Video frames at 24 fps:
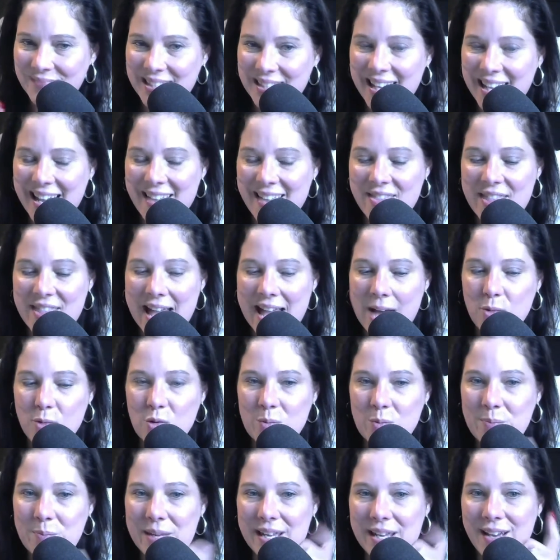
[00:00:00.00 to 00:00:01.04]
And that will
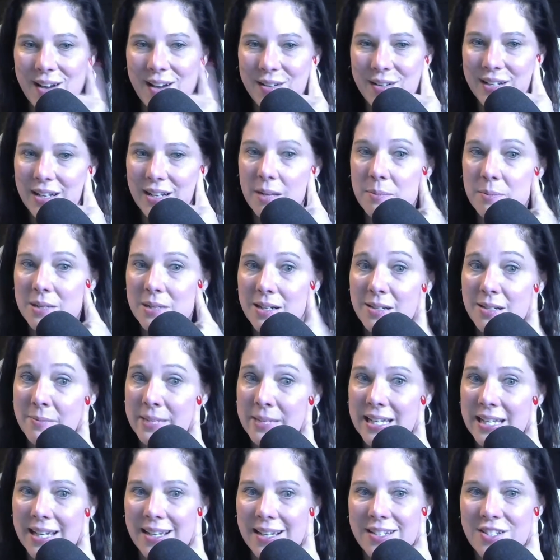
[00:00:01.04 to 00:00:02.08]
be on an
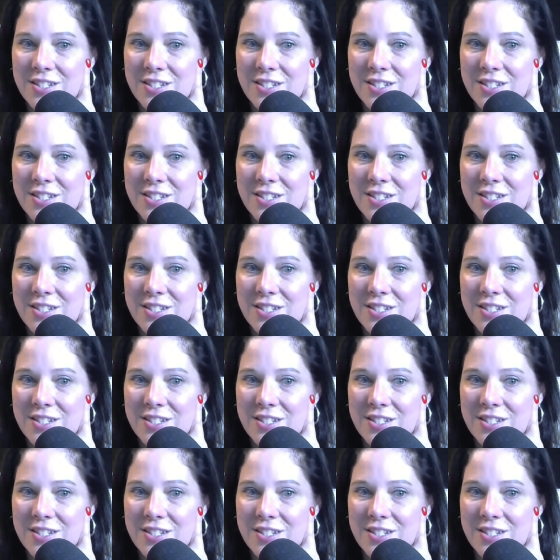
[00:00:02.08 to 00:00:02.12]
upcoming